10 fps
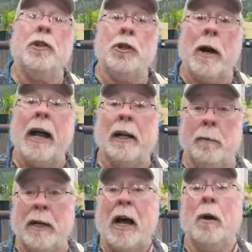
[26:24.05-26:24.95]
and drying
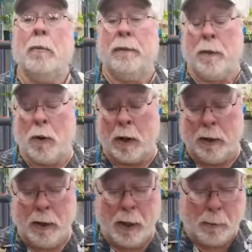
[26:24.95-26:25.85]
them down before
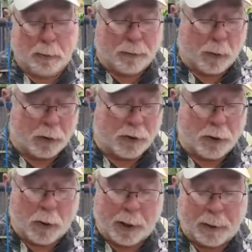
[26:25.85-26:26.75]
before
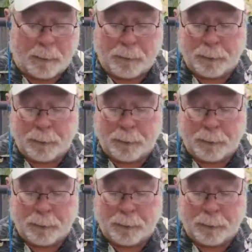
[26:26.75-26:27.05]
storing them,